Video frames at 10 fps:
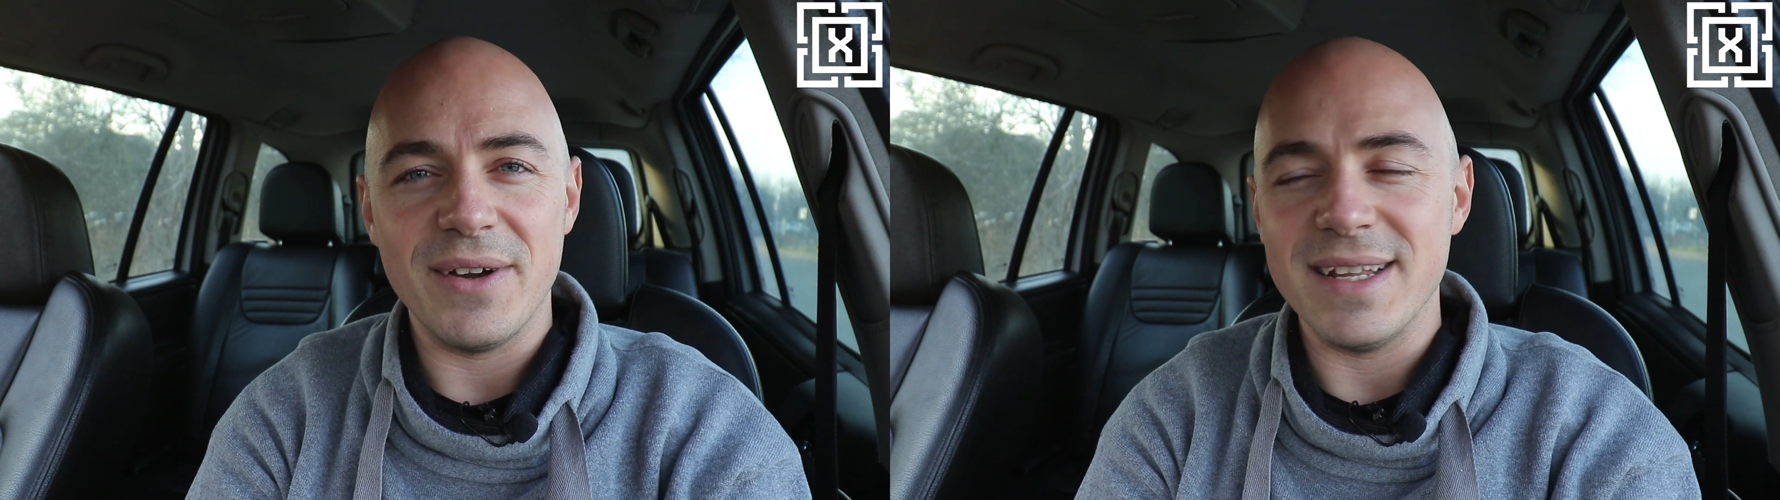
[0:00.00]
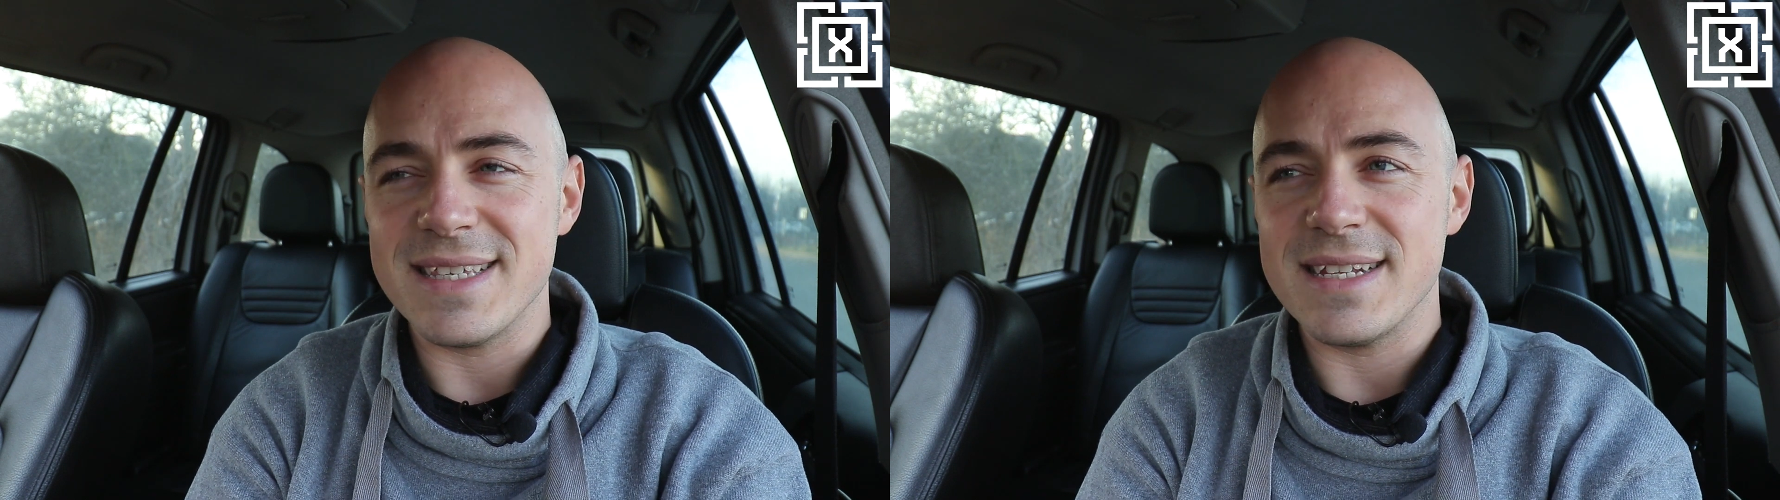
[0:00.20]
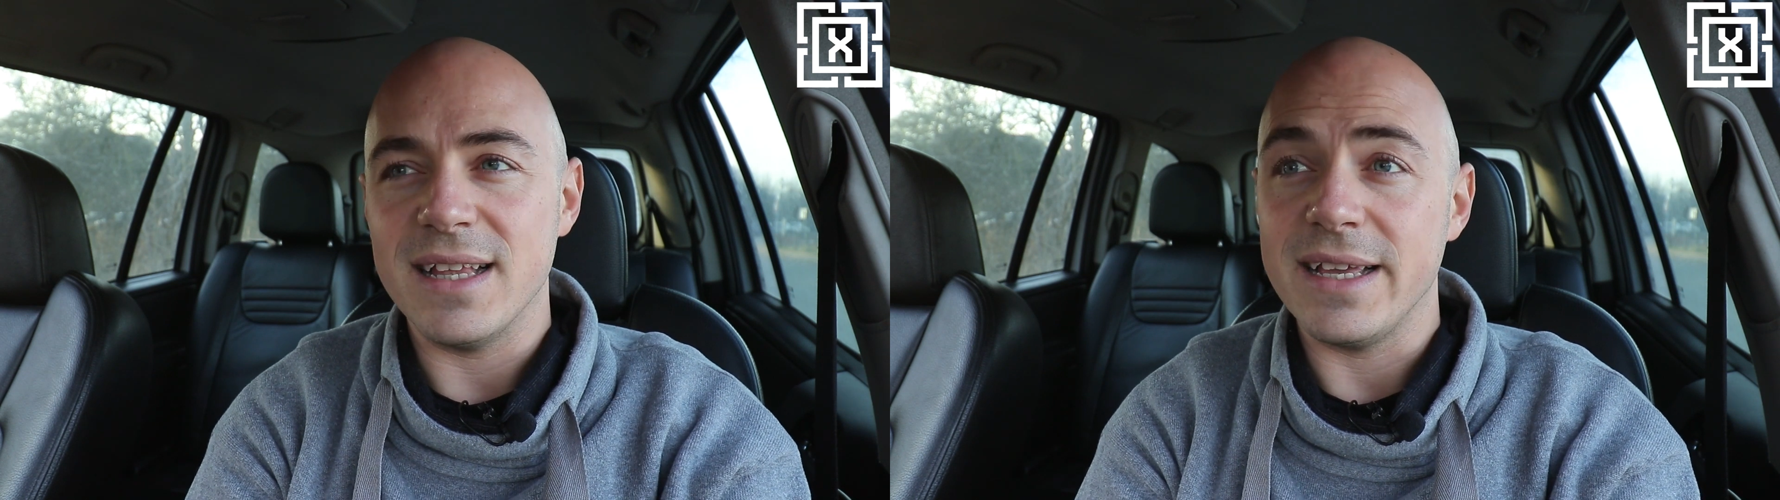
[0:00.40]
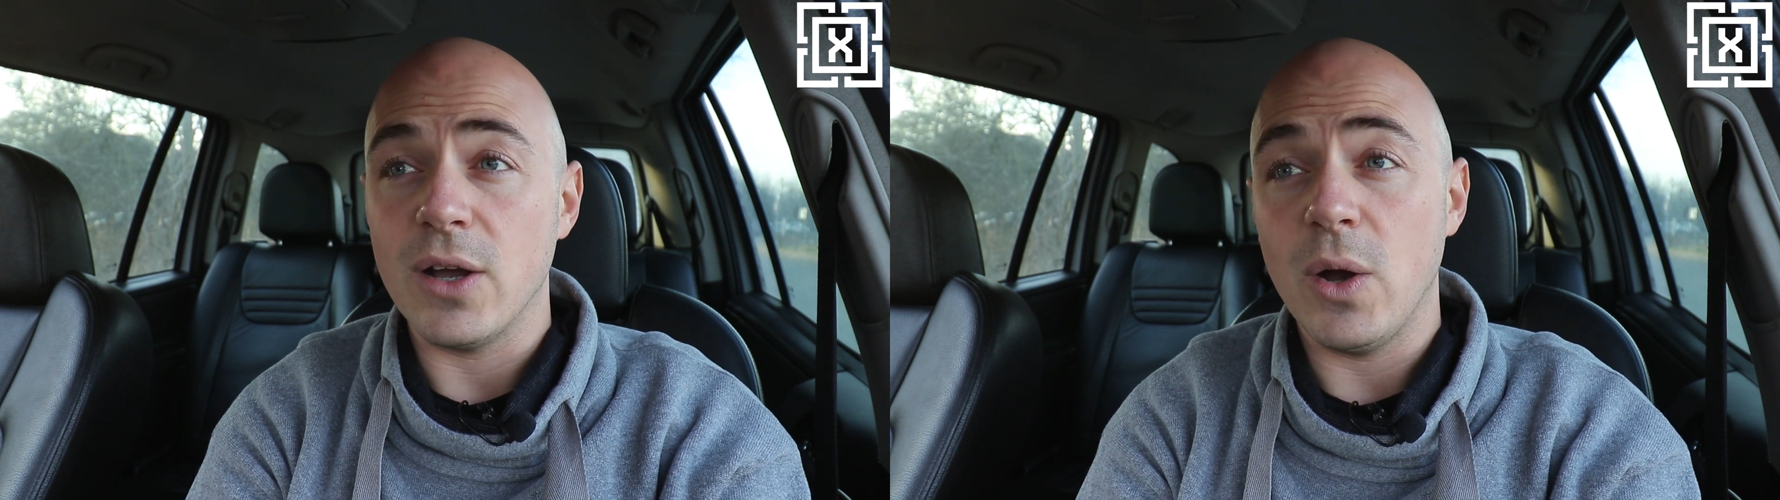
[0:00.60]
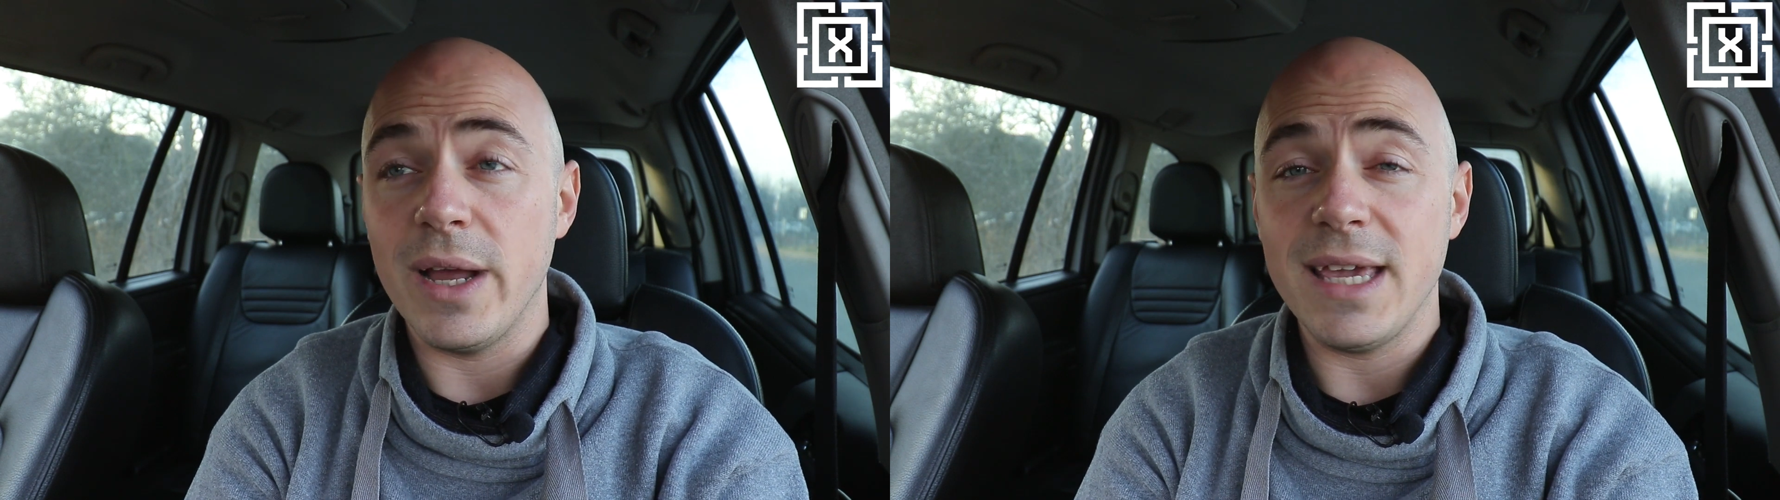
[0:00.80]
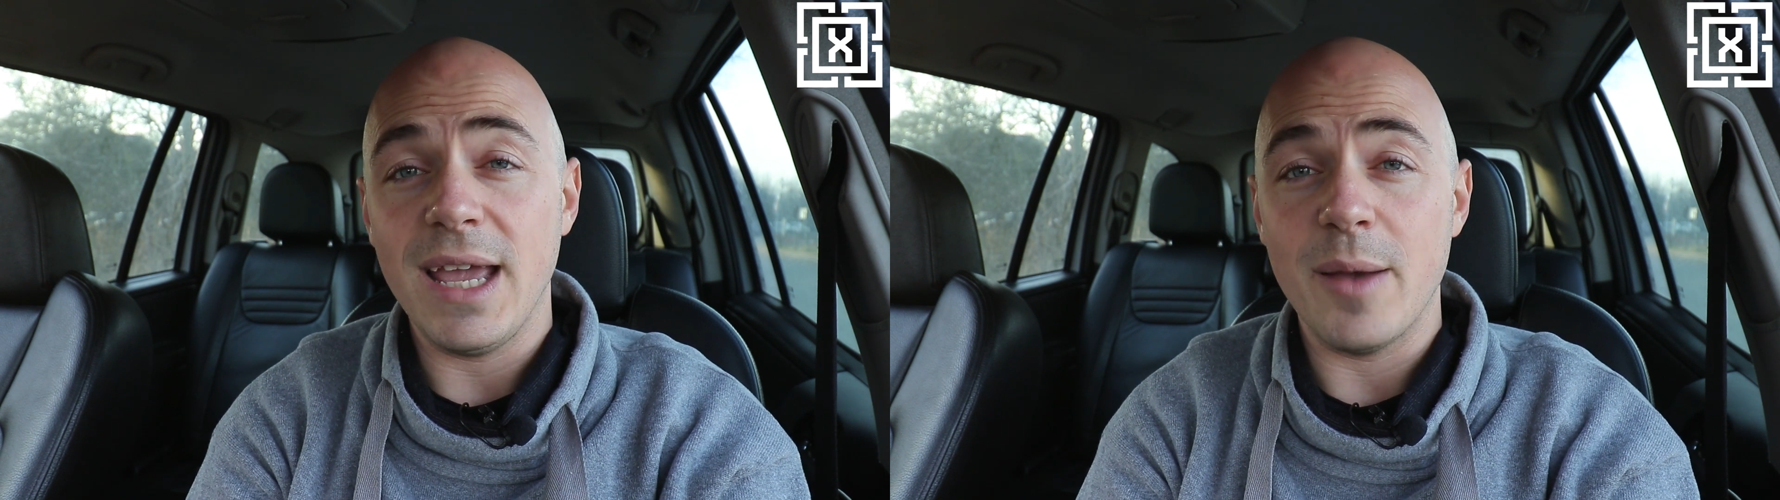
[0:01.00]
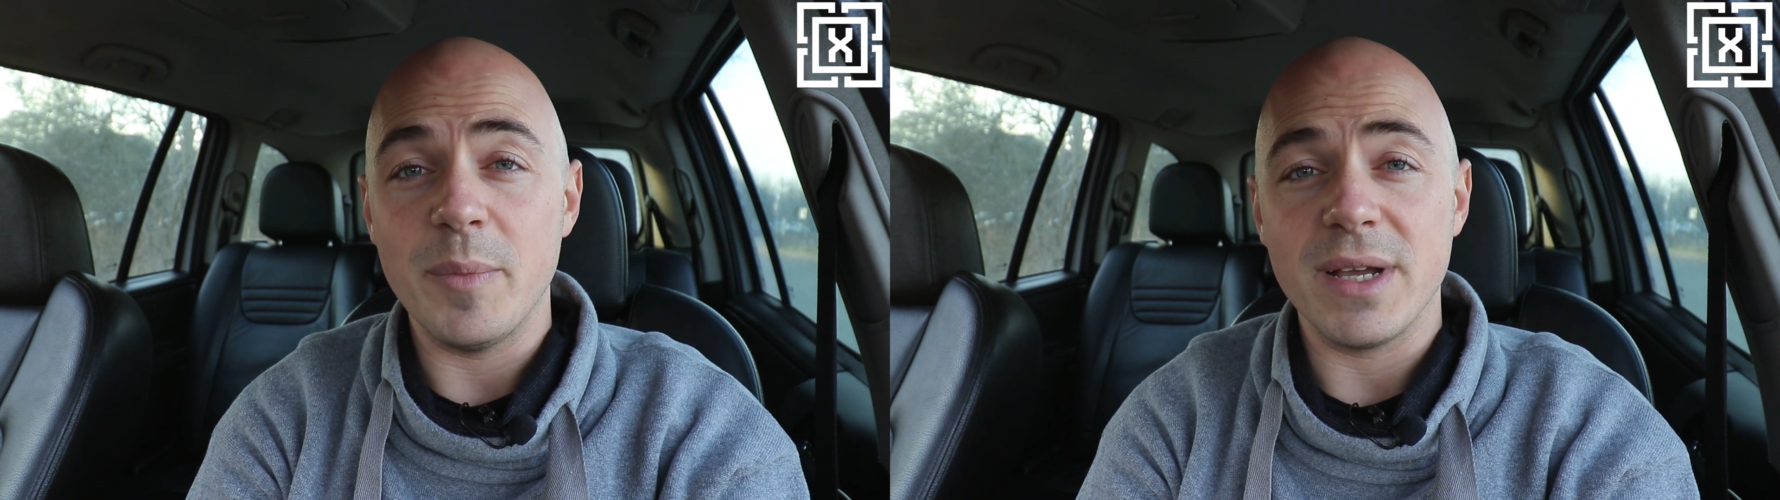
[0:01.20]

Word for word: And it's not like, oh, I can't